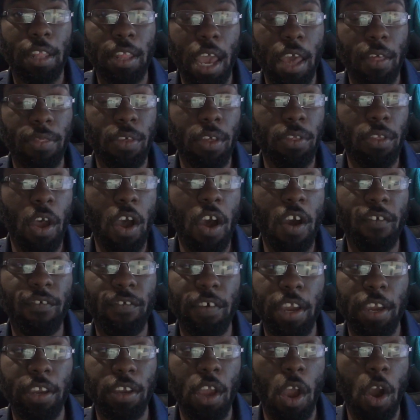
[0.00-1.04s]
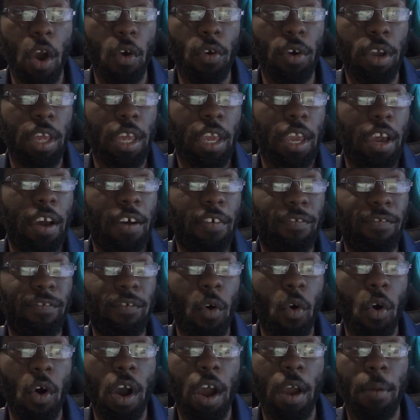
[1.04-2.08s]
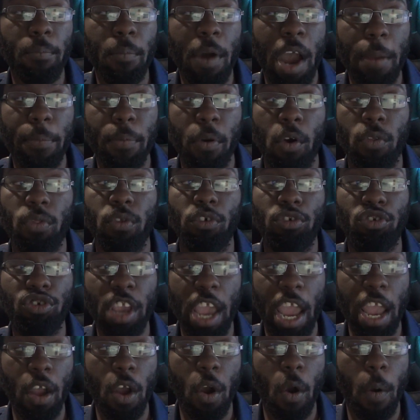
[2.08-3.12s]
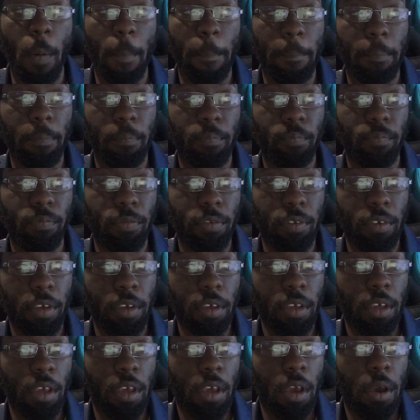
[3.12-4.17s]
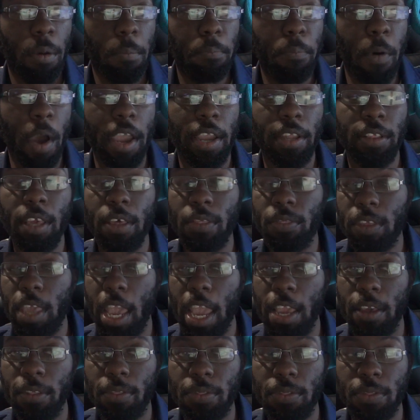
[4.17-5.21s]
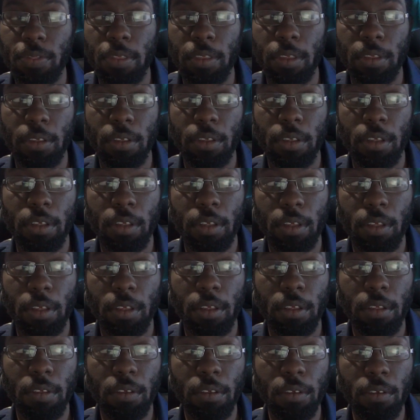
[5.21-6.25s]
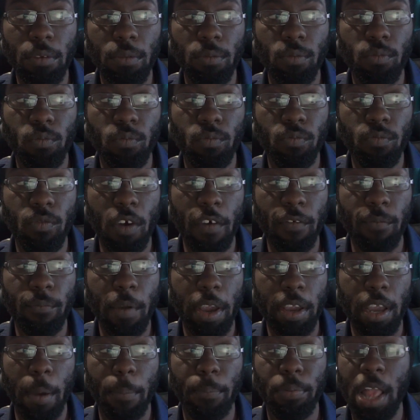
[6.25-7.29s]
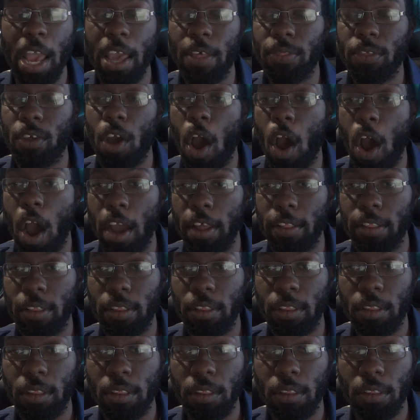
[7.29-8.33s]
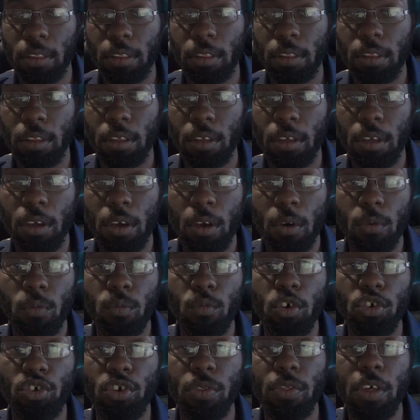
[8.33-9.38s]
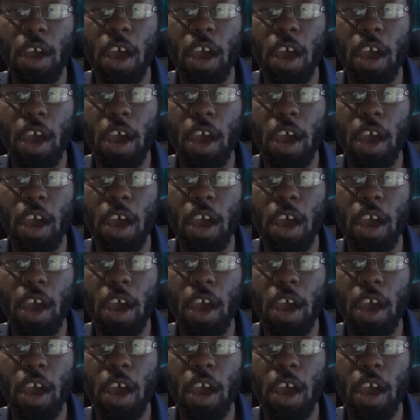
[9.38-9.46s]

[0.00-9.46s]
that's another video for my personal channel. But in this case, with MegaPlex Con, which is